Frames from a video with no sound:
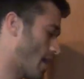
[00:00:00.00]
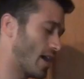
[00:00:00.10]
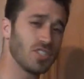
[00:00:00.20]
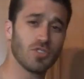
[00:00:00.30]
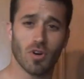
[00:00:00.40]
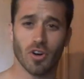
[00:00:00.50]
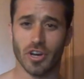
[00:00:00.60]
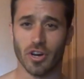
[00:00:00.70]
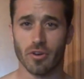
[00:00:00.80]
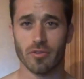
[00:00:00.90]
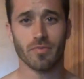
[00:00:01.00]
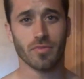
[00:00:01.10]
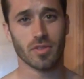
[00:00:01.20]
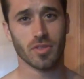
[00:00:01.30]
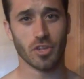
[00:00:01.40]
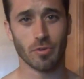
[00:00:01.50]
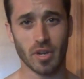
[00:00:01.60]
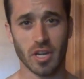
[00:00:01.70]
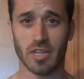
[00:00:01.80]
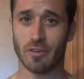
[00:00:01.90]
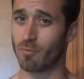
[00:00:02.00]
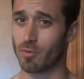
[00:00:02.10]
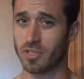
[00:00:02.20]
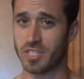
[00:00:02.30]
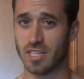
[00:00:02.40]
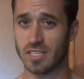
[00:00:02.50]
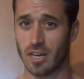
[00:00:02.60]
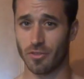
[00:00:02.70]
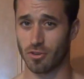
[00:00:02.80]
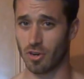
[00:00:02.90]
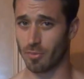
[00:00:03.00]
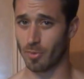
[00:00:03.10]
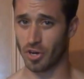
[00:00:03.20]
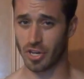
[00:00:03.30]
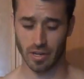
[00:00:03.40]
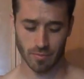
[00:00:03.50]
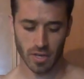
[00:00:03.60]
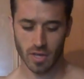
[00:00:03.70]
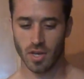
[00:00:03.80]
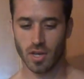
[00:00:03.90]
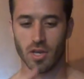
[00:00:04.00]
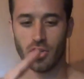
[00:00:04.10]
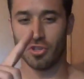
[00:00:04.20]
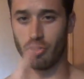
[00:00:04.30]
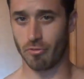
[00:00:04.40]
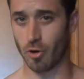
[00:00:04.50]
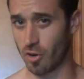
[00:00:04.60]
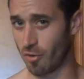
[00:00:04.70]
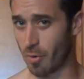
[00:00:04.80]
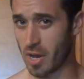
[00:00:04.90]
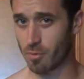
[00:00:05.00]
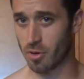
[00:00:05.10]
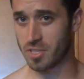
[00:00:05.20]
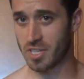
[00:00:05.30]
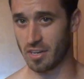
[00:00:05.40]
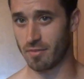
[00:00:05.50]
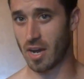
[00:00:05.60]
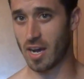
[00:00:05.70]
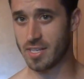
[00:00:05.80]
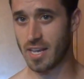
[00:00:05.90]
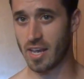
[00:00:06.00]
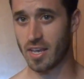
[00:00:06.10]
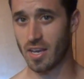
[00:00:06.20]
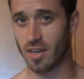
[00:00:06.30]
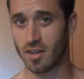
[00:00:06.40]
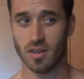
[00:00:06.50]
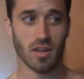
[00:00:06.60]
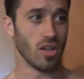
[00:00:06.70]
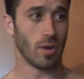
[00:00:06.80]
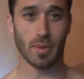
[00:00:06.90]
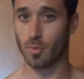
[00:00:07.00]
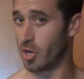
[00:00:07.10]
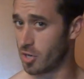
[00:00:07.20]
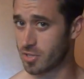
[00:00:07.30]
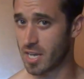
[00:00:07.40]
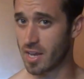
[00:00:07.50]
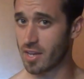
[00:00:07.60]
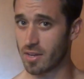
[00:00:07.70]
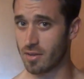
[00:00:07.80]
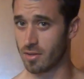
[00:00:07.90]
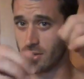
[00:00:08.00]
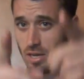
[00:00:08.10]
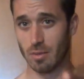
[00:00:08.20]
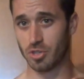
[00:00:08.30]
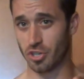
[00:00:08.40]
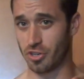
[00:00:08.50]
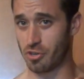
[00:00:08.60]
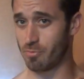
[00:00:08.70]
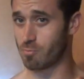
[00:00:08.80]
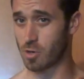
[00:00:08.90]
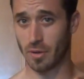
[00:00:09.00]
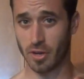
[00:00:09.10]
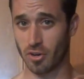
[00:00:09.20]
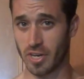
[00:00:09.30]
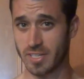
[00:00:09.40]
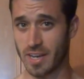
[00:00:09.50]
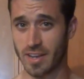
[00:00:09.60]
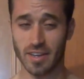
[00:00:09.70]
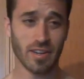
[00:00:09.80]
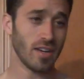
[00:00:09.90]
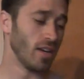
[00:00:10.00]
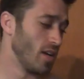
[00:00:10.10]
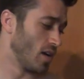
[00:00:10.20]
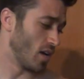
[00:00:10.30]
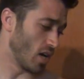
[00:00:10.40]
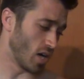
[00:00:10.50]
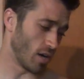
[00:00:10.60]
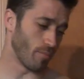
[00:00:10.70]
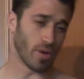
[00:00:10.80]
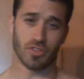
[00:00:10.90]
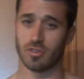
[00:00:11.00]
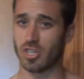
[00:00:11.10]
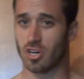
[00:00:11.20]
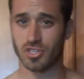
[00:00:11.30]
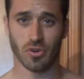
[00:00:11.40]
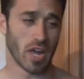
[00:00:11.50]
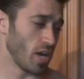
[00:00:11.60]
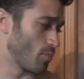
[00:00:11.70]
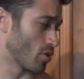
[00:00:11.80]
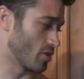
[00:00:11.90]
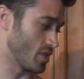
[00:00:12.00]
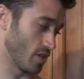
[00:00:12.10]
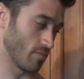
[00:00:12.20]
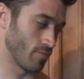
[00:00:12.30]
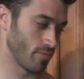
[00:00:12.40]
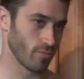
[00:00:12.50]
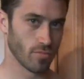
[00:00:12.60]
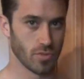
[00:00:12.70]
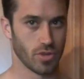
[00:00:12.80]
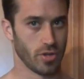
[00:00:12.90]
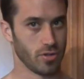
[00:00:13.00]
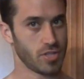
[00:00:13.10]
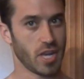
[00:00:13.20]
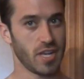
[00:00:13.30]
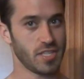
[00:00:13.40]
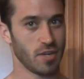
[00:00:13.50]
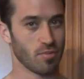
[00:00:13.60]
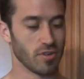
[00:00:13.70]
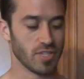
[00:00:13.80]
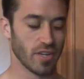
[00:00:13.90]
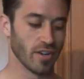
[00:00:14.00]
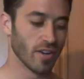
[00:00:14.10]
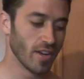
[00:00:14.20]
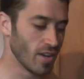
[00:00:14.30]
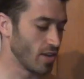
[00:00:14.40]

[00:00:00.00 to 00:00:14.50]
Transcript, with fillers: as you all know, there are many different proteins out there on the market. You've heard of whey protein. I take it, a lot of people I know take it, I'm sure you probably already take it. Um, but there's also egg protein. There's casein protein.